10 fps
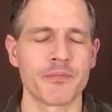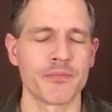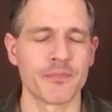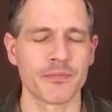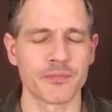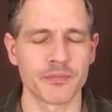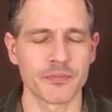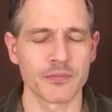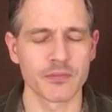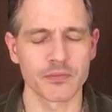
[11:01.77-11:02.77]

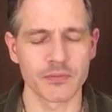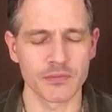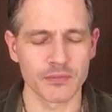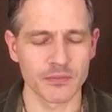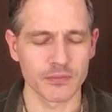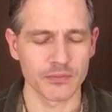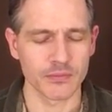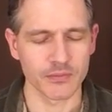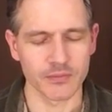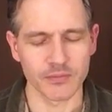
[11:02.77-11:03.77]

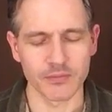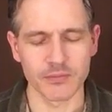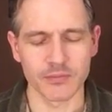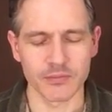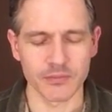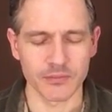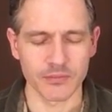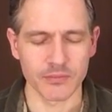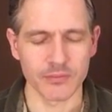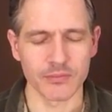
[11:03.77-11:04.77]

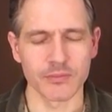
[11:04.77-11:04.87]
(silence)